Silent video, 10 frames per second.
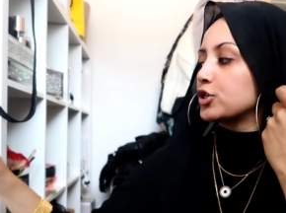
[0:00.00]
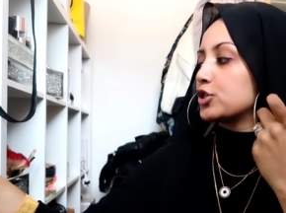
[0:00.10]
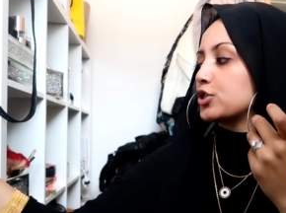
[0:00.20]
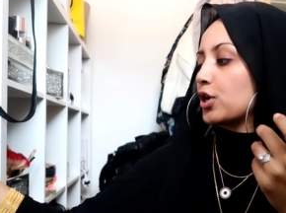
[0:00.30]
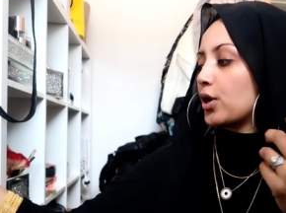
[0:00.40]

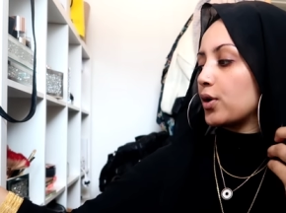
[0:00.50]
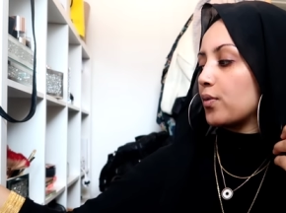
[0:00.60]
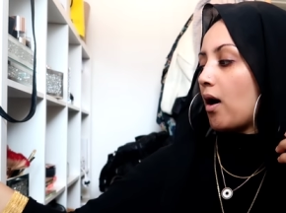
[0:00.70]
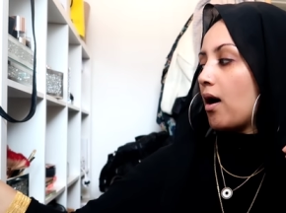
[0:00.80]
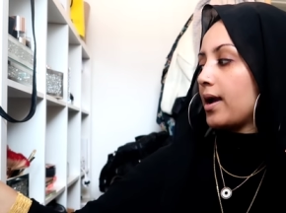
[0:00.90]

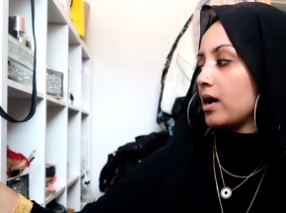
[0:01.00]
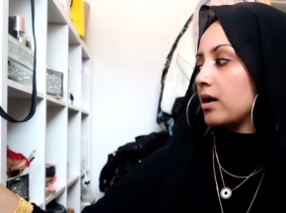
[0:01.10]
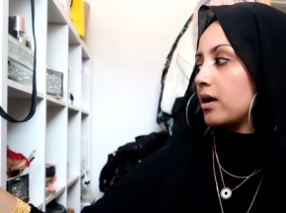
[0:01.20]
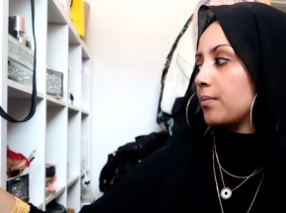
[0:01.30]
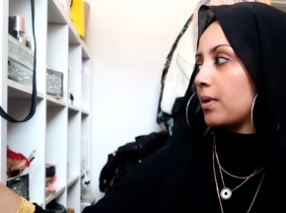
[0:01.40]
So I
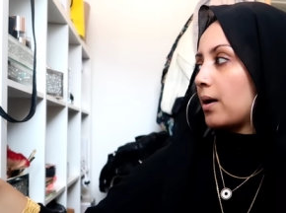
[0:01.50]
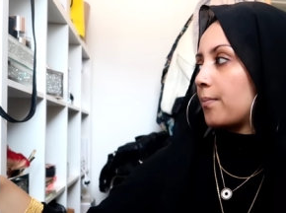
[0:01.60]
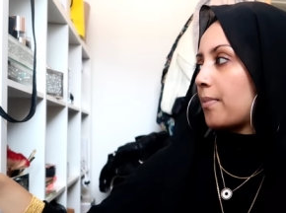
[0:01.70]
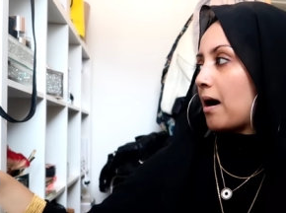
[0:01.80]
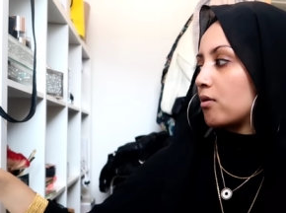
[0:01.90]
am
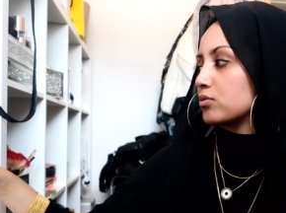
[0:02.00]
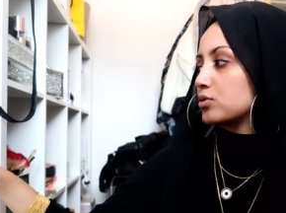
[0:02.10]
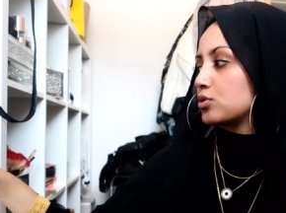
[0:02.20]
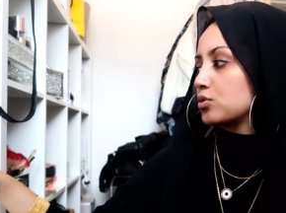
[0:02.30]
about